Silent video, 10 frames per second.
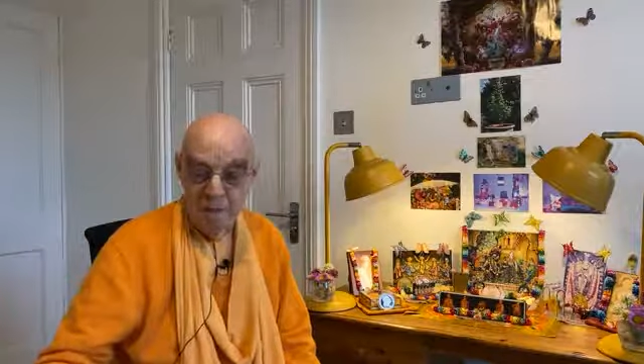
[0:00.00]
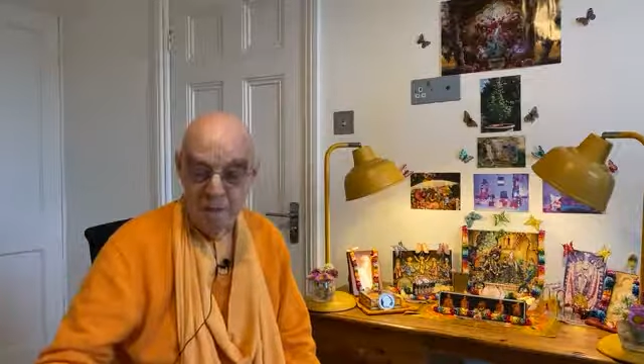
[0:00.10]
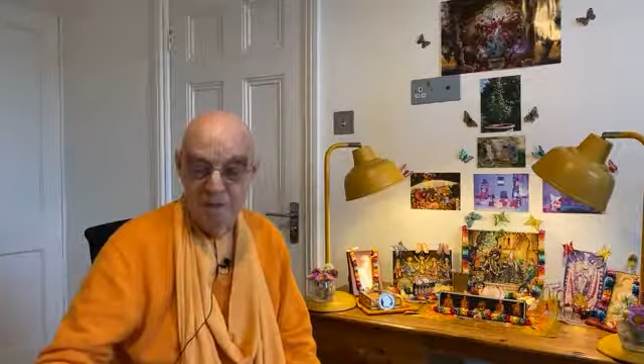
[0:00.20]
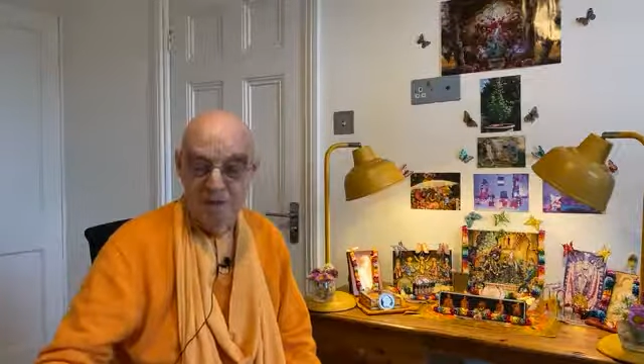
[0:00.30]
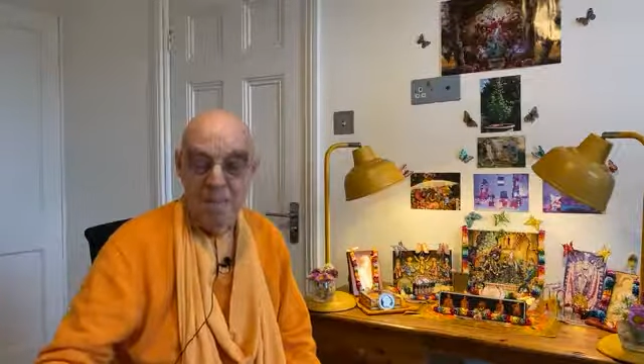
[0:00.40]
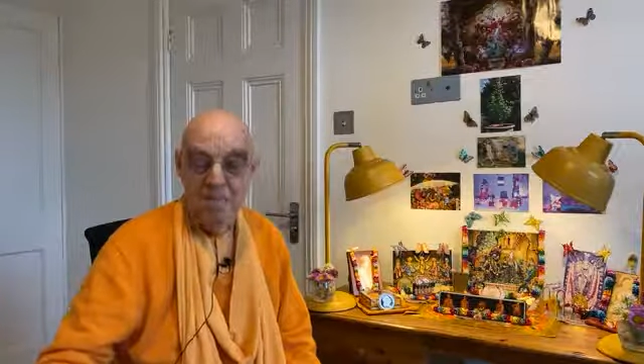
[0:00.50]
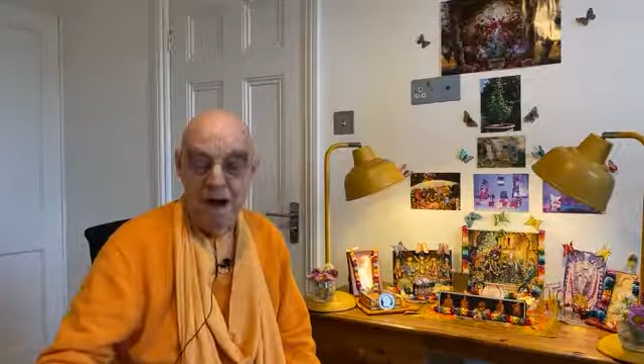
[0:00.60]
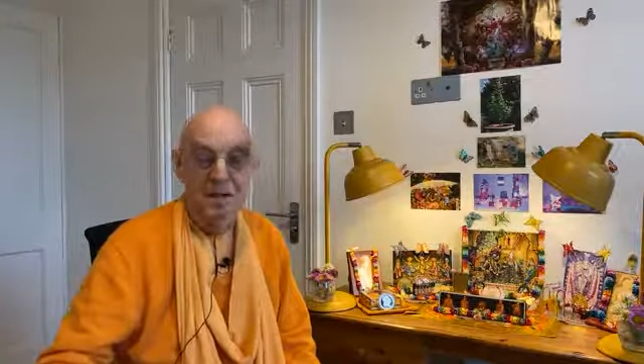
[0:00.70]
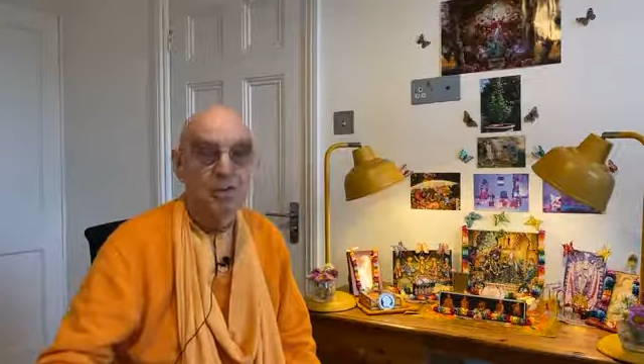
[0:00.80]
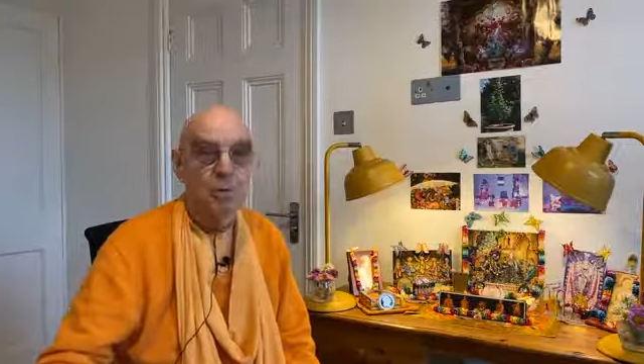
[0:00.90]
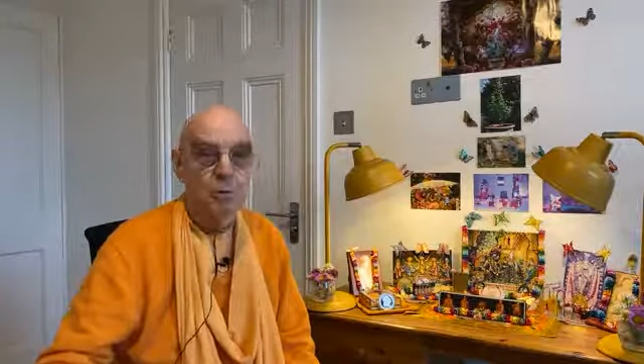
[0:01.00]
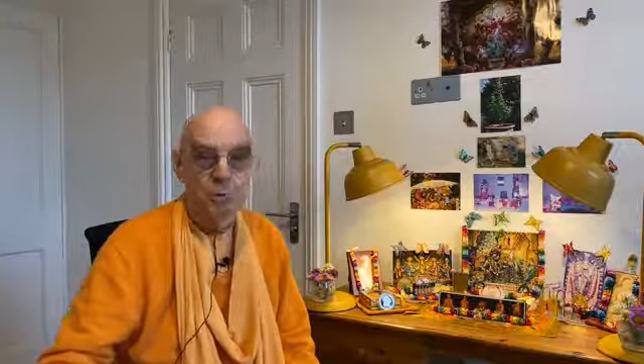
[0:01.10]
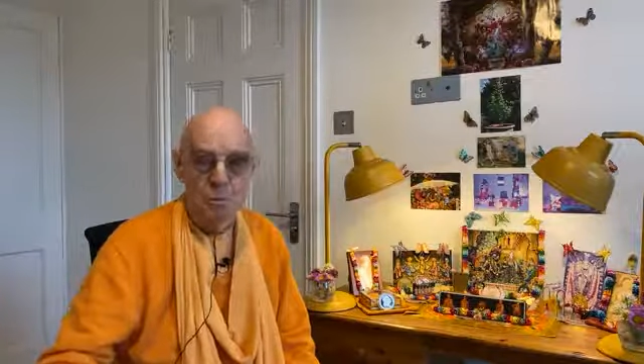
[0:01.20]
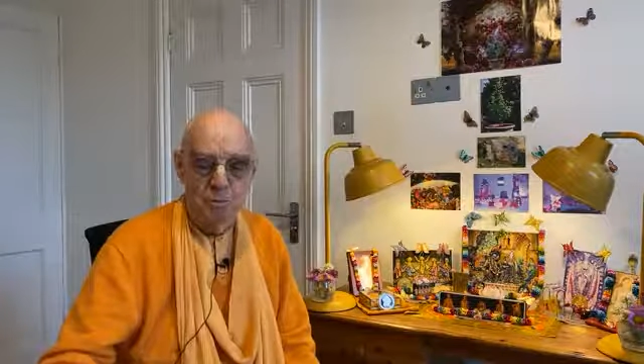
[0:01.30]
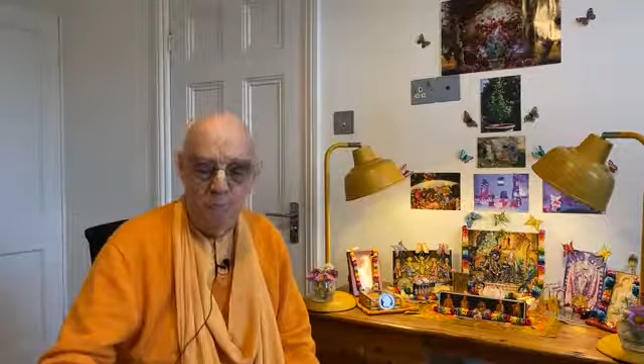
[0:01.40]
which is impossible
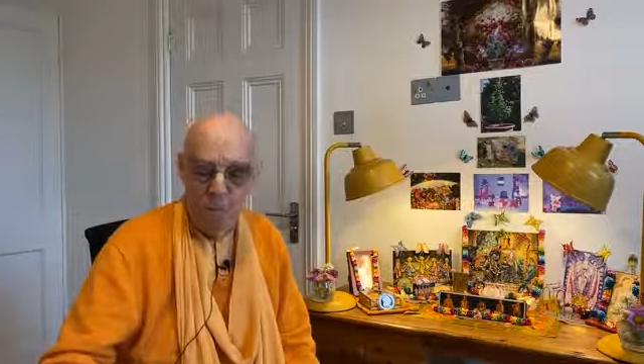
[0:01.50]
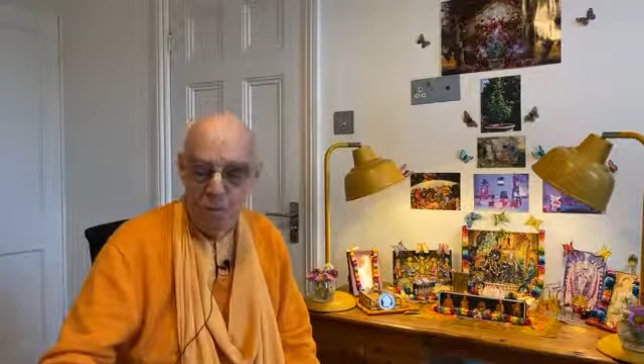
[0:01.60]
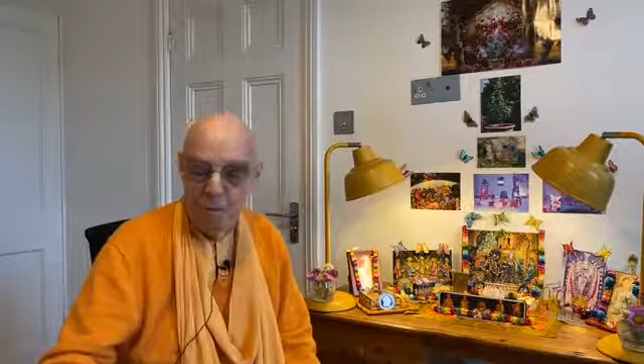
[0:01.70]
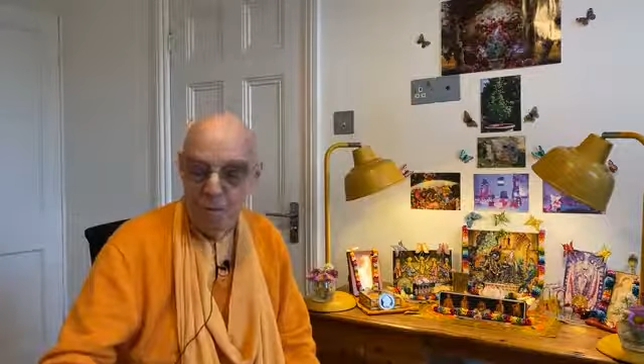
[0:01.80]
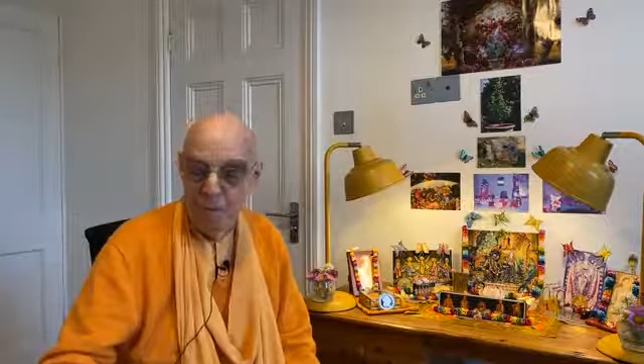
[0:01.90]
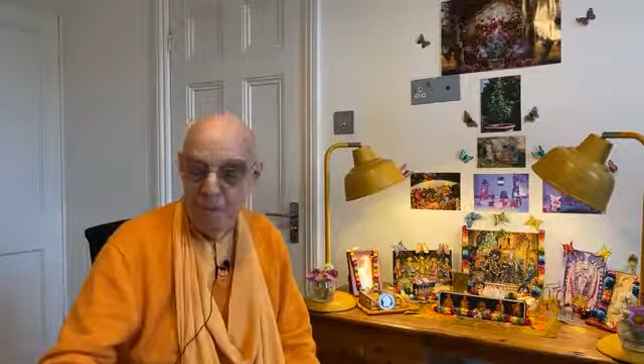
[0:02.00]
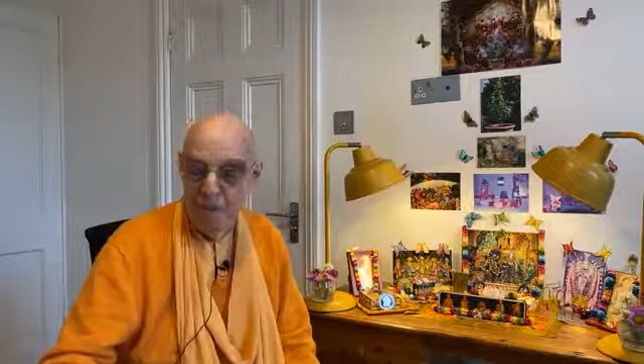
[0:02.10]
to perform,